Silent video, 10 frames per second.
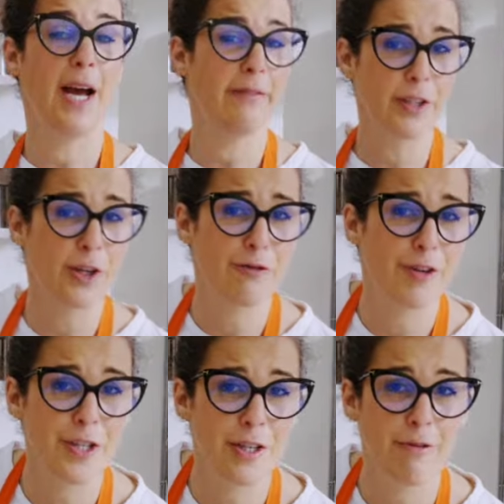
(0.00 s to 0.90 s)
haven't got
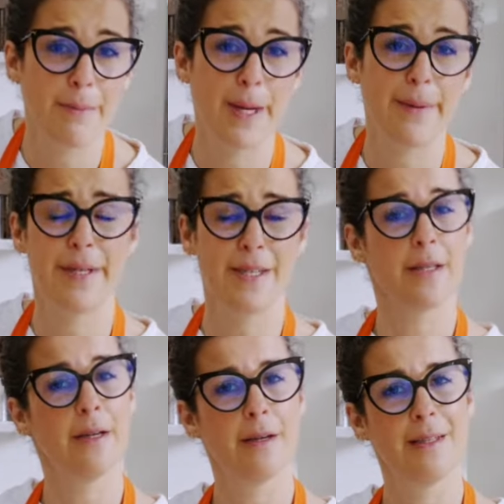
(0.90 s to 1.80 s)
roasted red peppers,
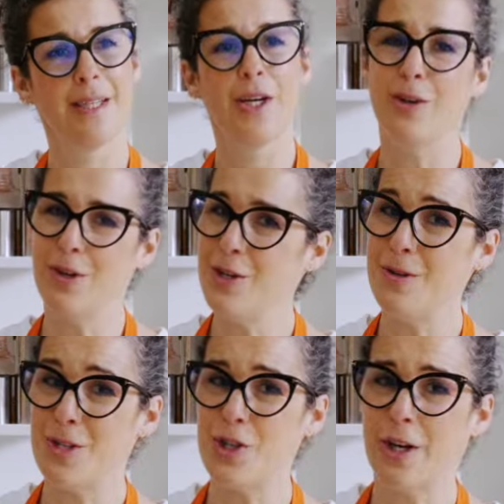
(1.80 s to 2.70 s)
you can
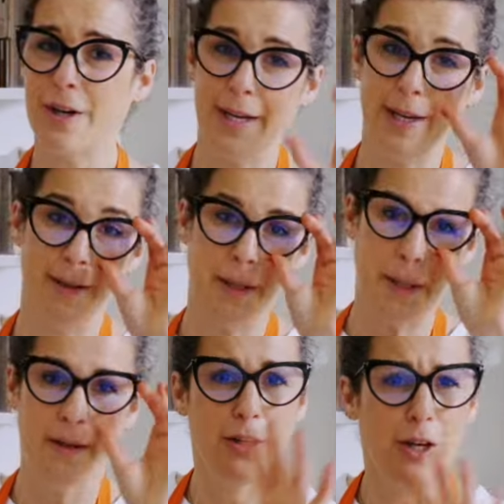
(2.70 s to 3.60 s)
use a jar here.
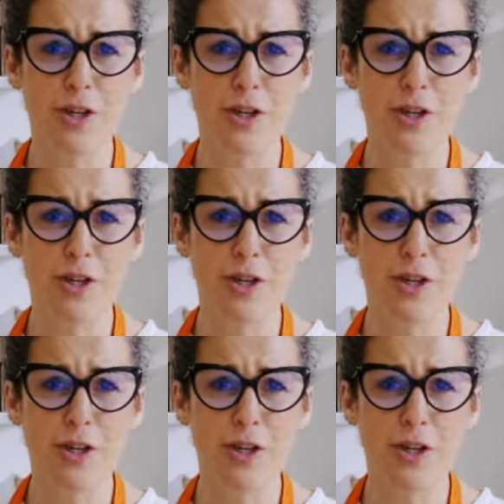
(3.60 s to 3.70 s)
No